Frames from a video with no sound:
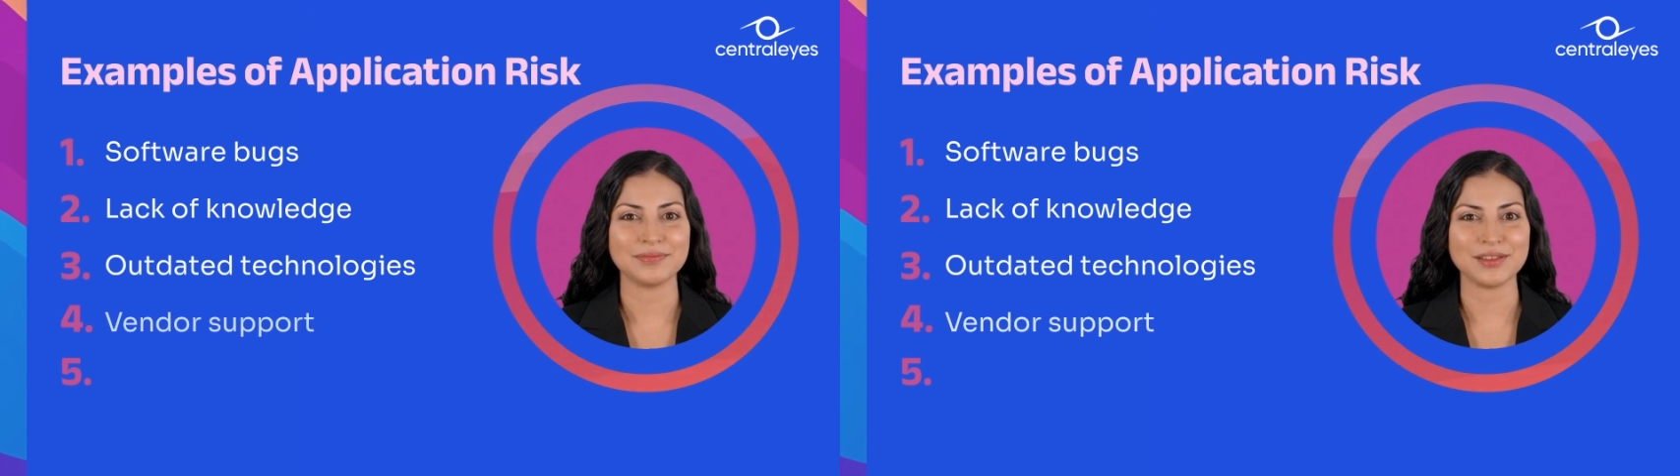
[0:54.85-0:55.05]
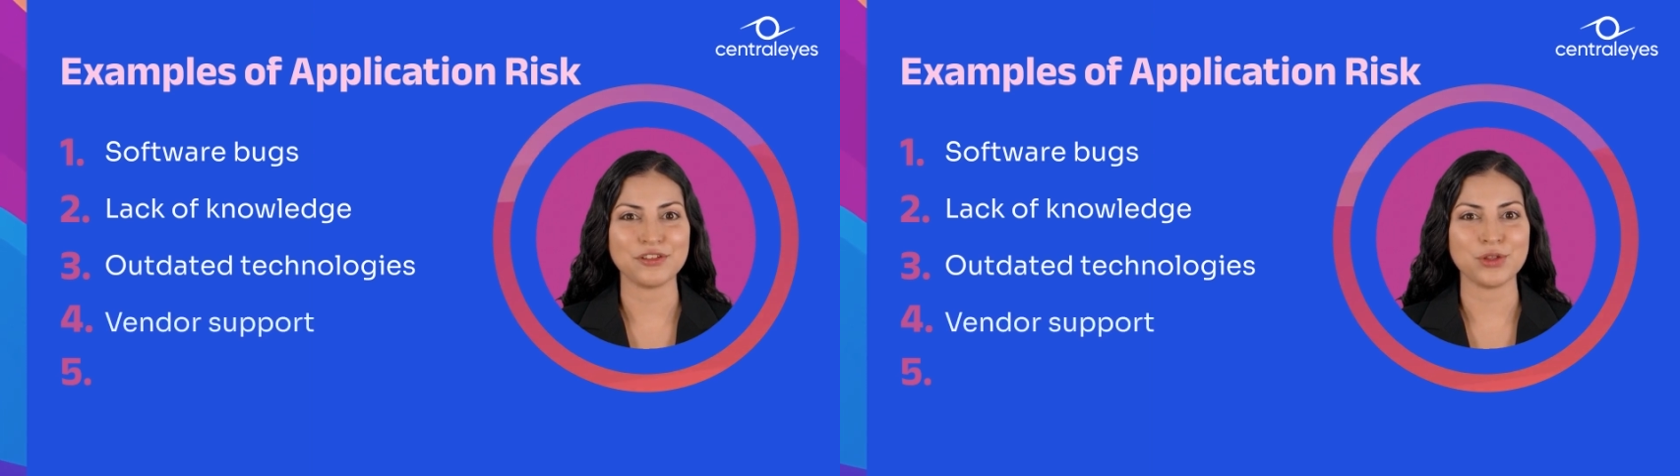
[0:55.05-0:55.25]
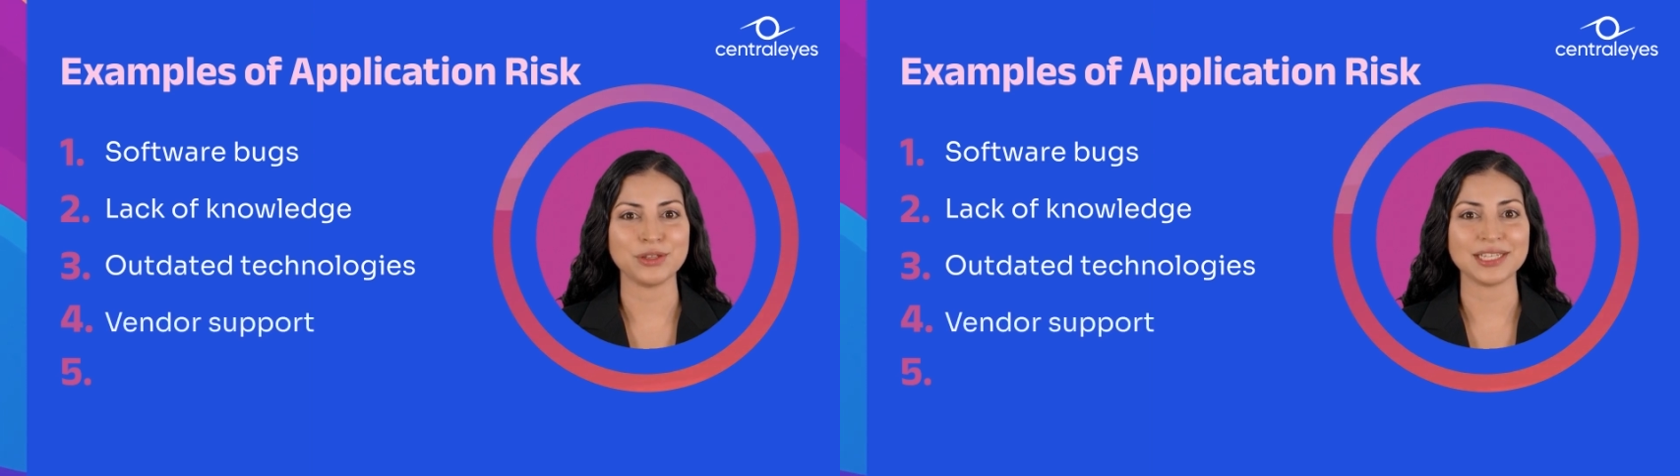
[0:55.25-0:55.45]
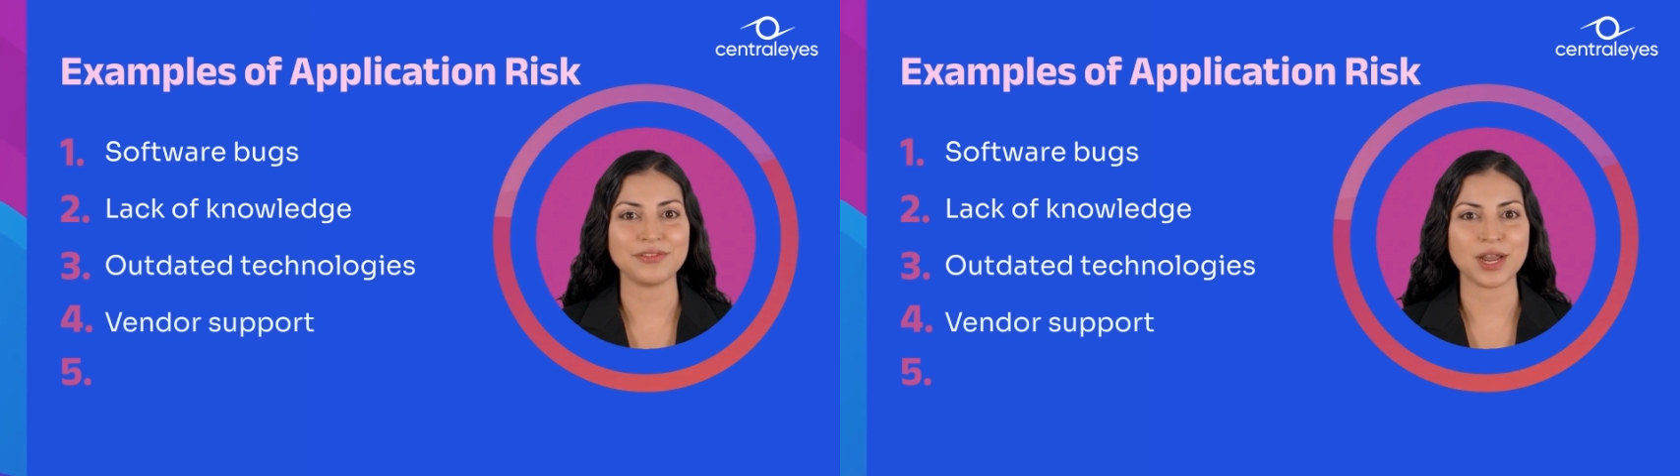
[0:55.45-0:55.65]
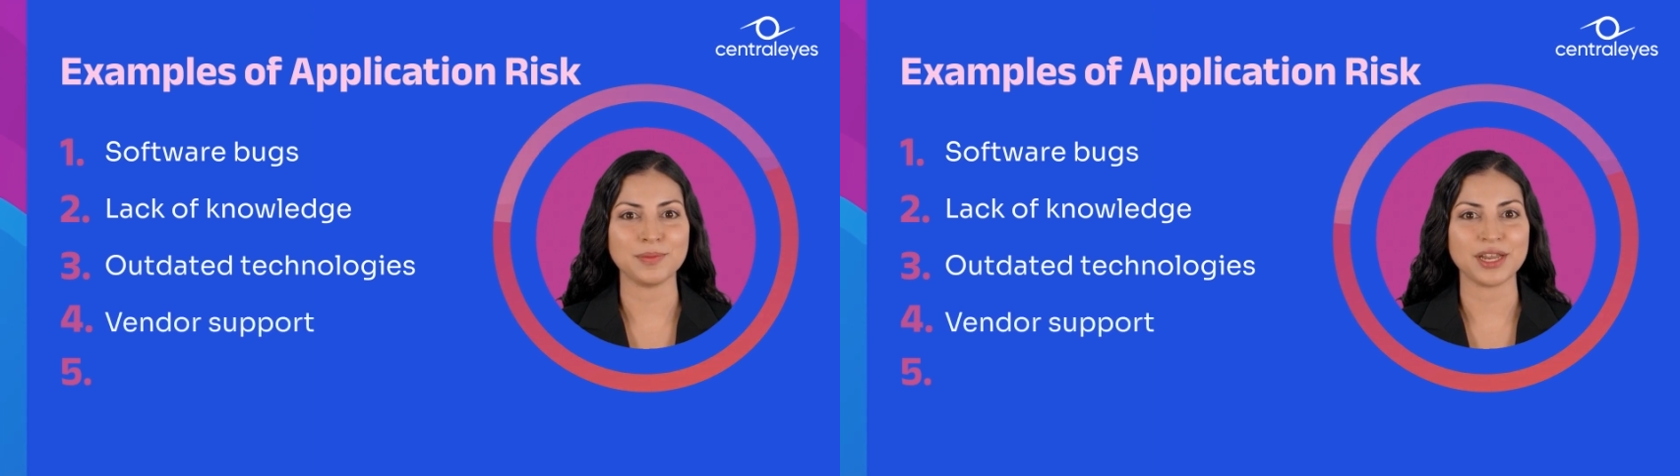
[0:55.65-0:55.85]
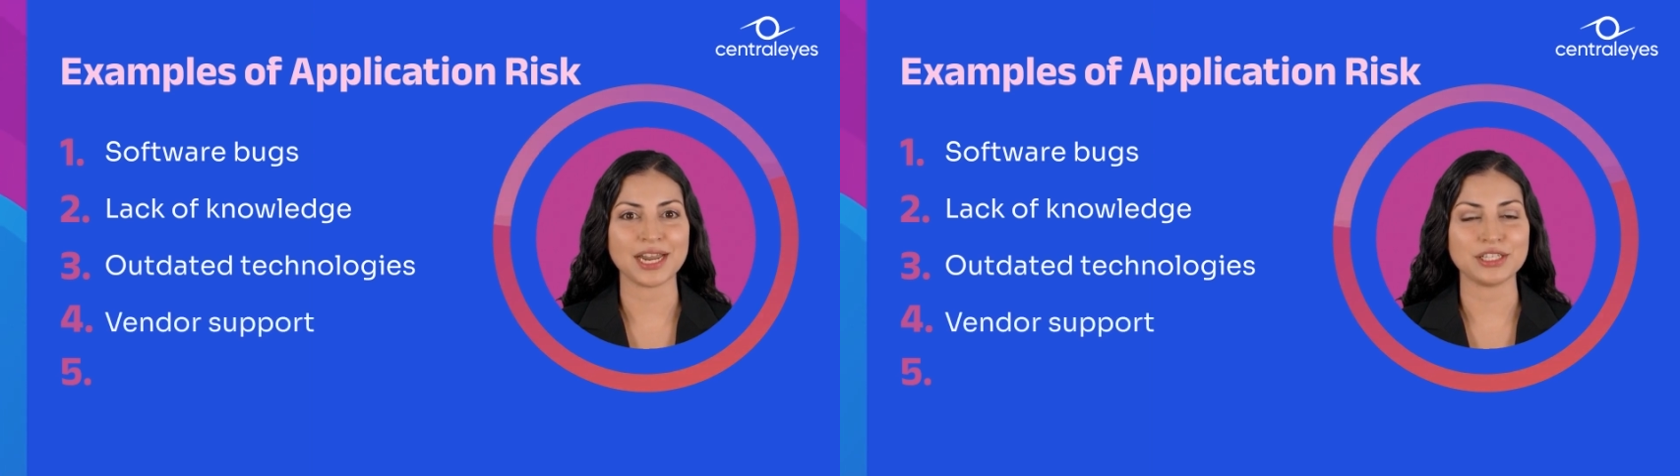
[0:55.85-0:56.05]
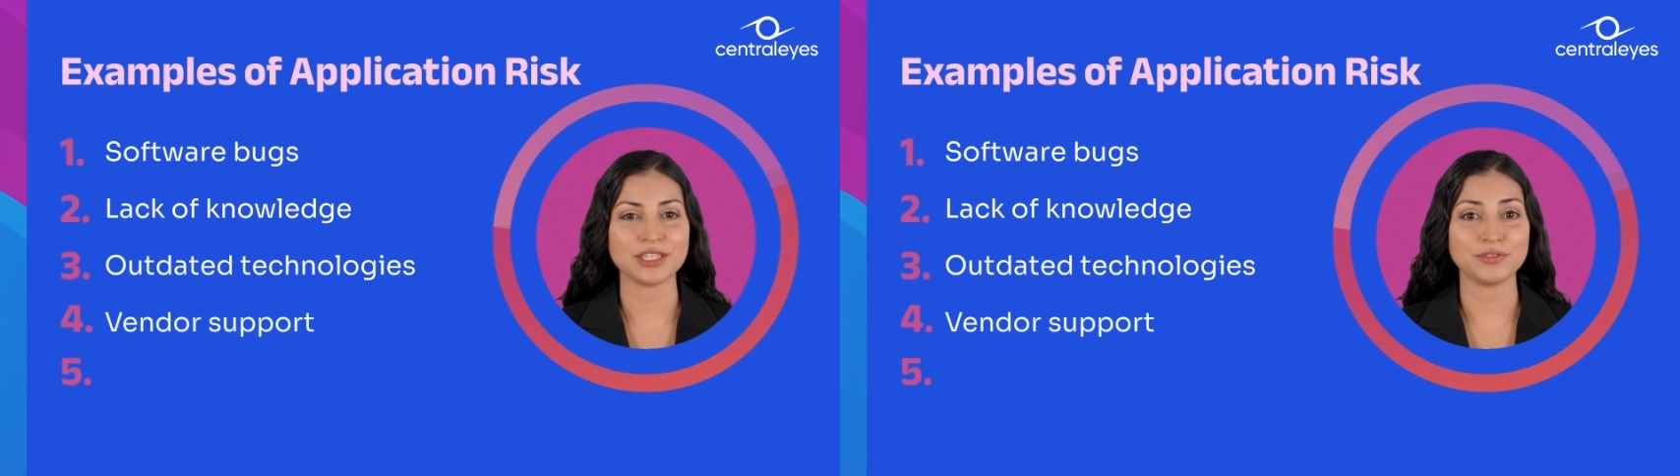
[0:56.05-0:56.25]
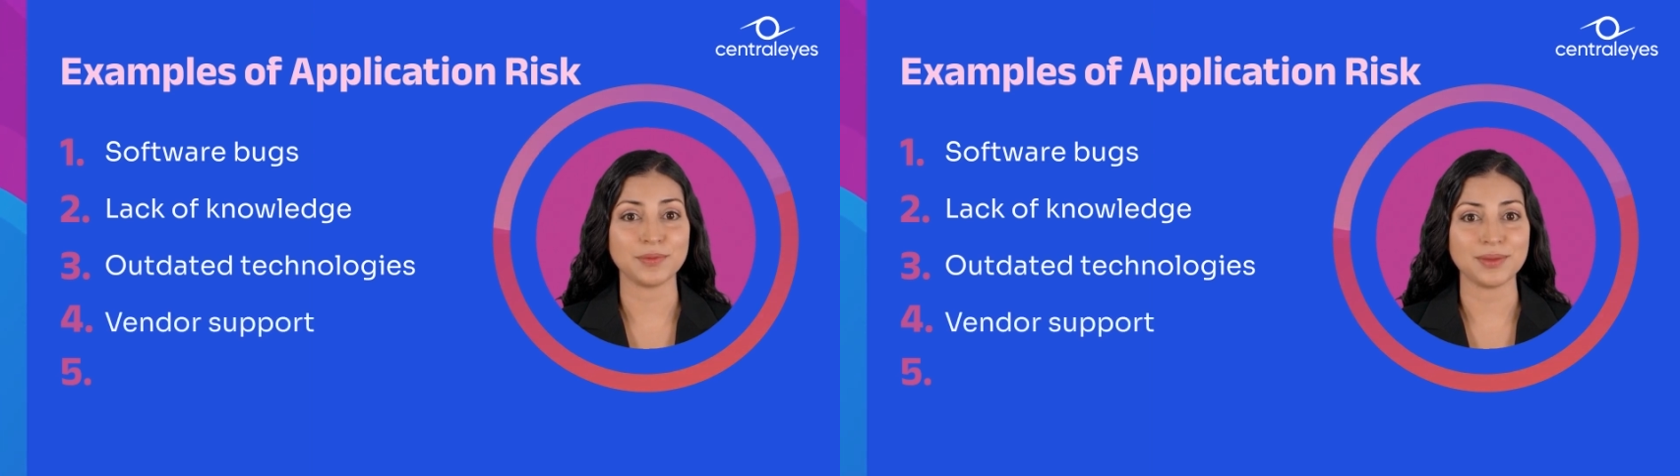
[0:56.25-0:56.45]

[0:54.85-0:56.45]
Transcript: If you receive applications from a